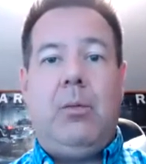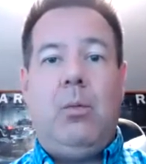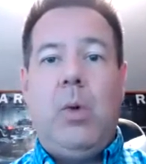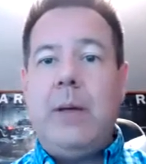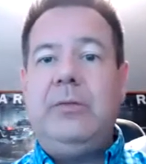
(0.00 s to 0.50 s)

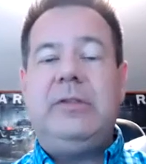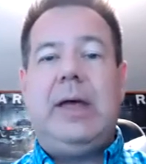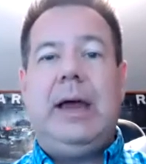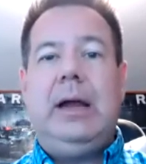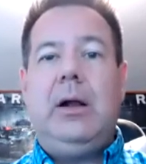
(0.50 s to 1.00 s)

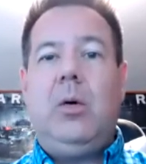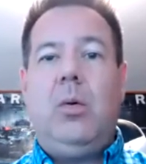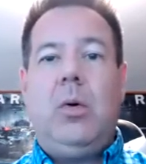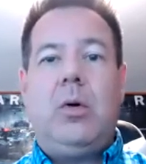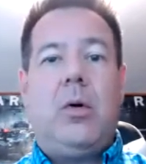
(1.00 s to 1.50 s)
website
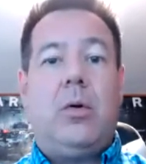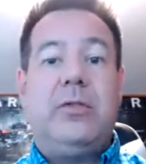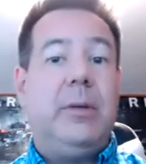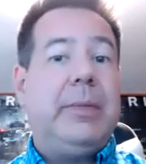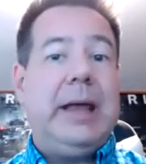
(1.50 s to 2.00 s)
or
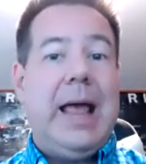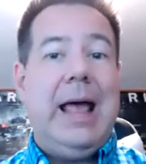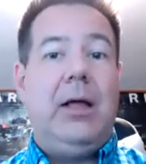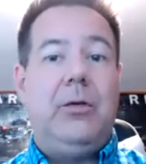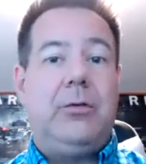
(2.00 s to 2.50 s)
something
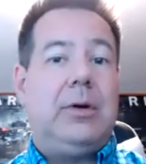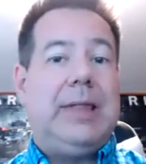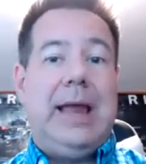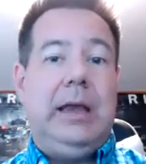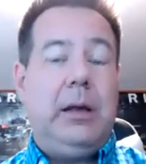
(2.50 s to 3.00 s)
else, or a
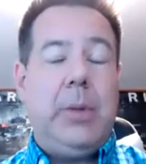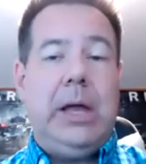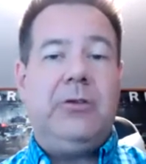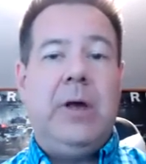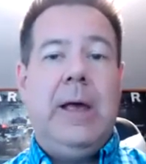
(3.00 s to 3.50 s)
landing
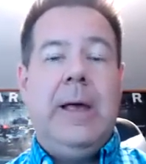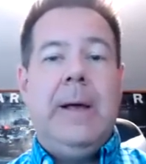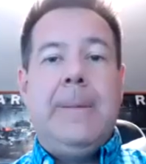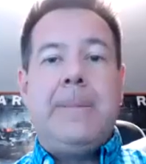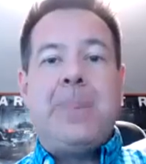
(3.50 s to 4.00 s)
page,
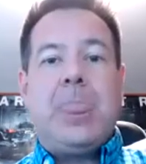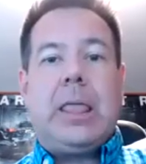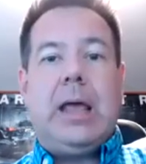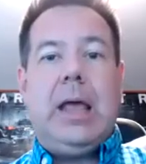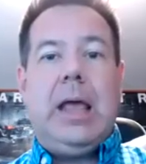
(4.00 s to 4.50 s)

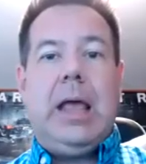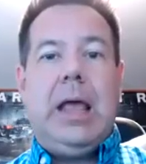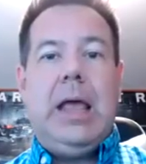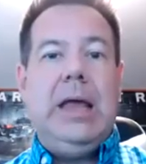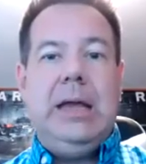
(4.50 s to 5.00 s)

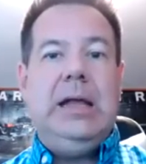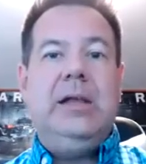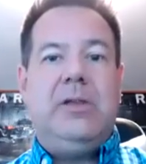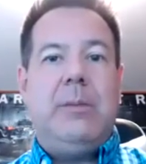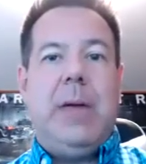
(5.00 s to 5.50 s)
it
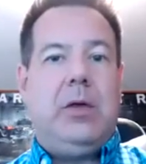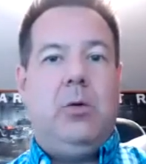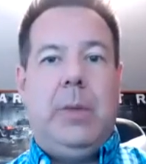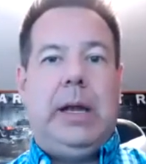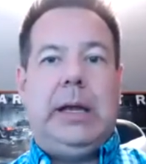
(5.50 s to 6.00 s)
needs to make you
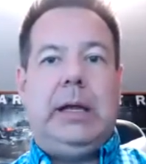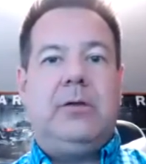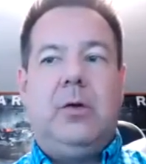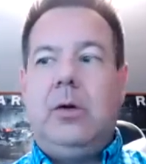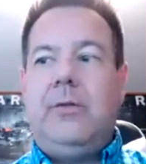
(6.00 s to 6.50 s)
money.
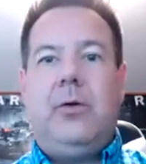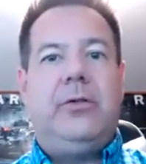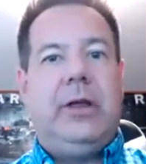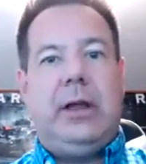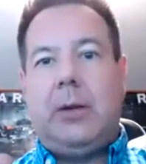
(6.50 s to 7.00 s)
So if you're
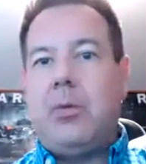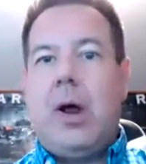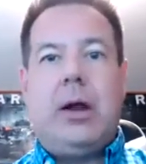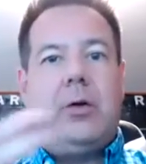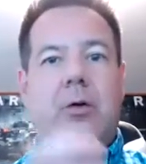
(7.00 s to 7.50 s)
selling a
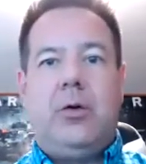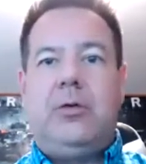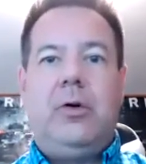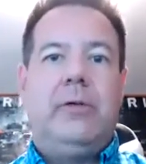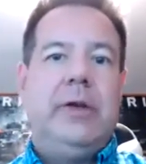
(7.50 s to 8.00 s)
product or a
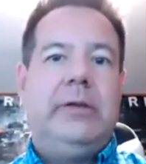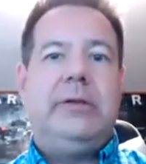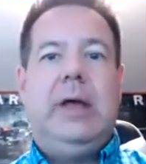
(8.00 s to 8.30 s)
service,